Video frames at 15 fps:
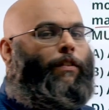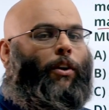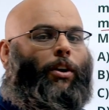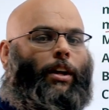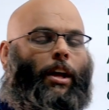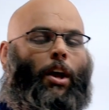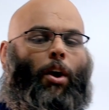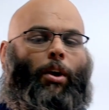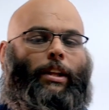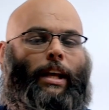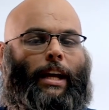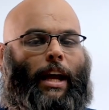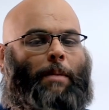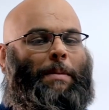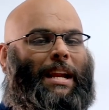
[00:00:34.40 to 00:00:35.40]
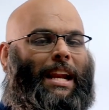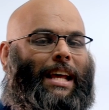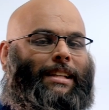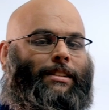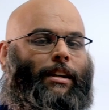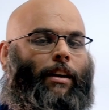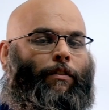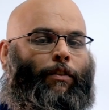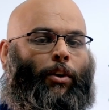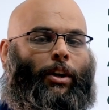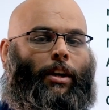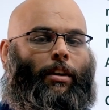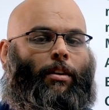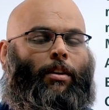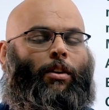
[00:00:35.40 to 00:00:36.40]
40 or they can be less than
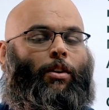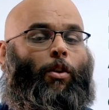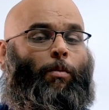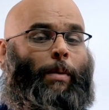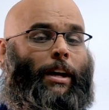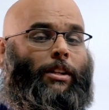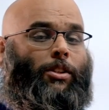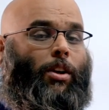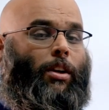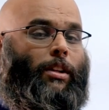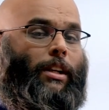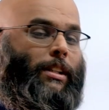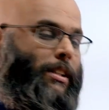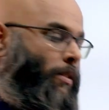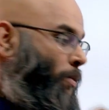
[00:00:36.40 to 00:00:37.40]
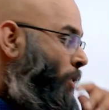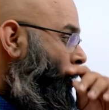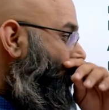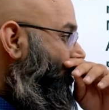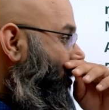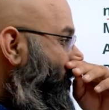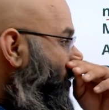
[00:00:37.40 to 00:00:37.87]
40. Now based on this, which of the